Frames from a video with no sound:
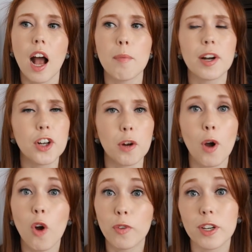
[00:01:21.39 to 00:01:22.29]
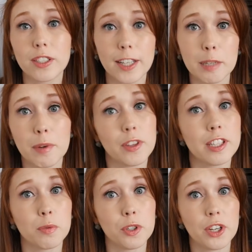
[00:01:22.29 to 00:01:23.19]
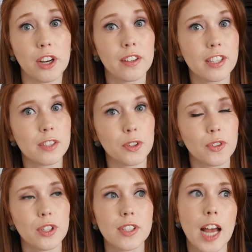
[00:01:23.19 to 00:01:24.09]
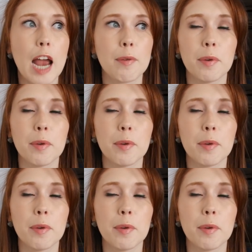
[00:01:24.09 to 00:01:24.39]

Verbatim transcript: I don't know, hopefully you're excited about this when you're hearing this for the first time.